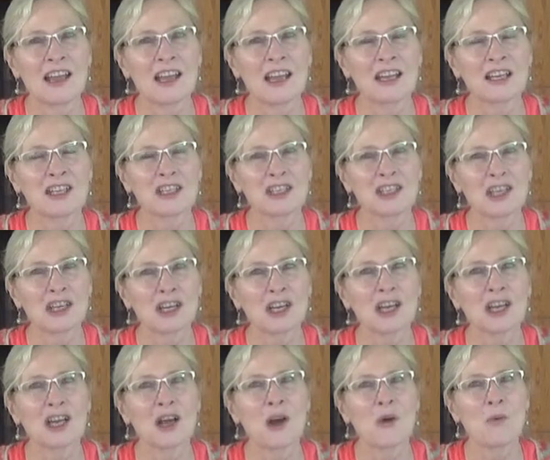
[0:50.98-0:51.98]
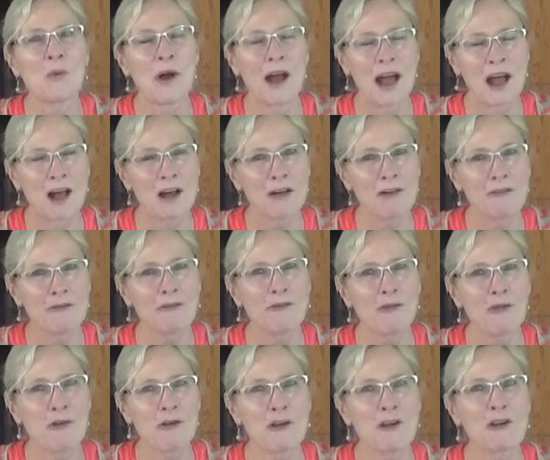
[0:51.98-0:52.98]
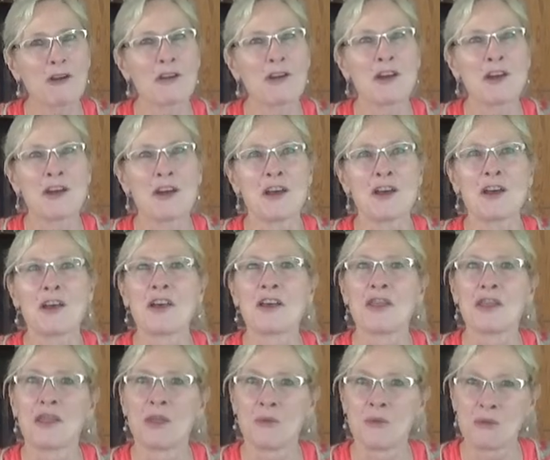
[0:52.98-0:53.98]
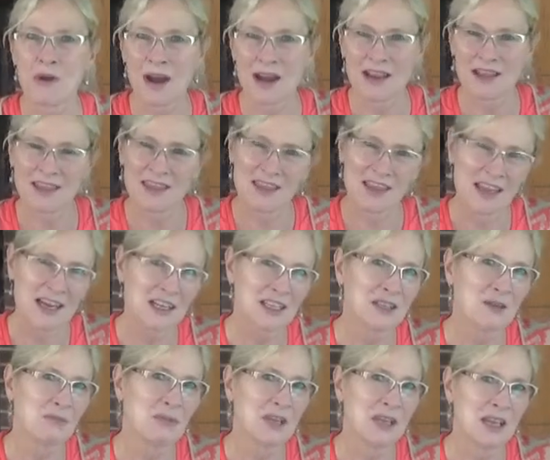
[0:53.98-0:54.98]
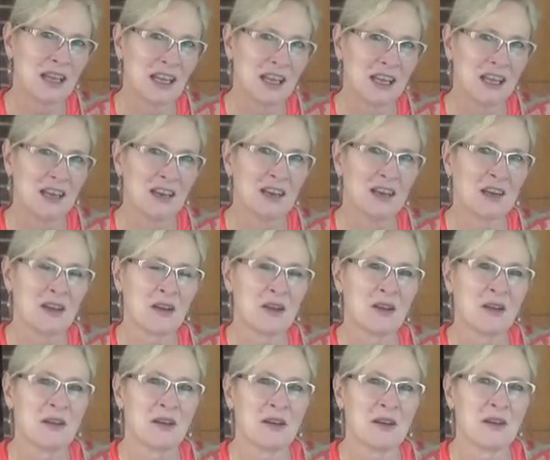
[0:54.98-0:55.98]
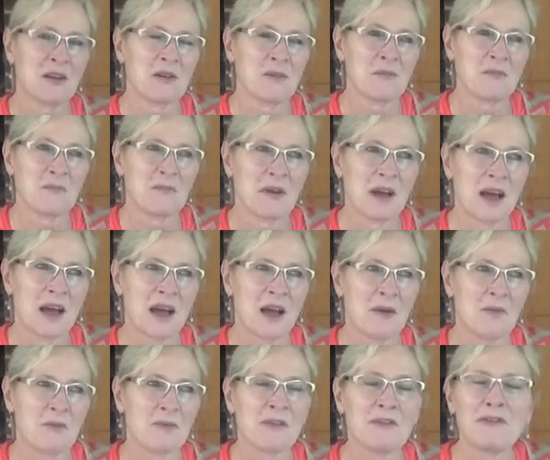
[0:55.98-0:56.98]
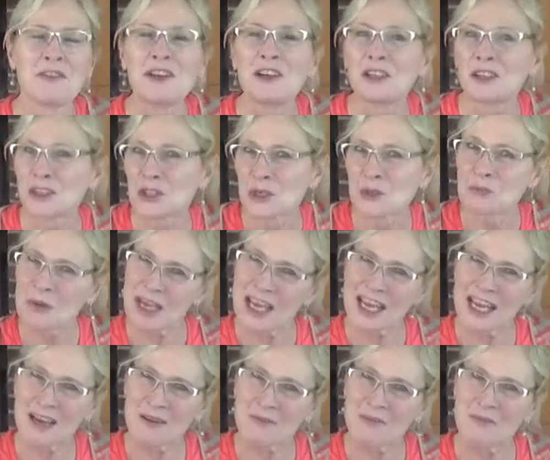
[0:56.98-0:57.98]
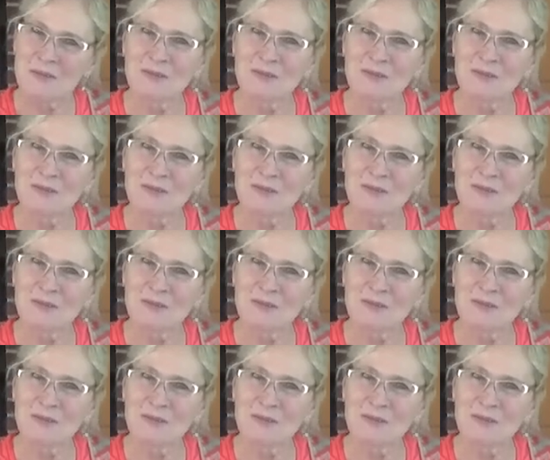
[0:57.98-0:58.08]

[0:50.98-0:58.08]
it took a while for the right thing to be revealed to me.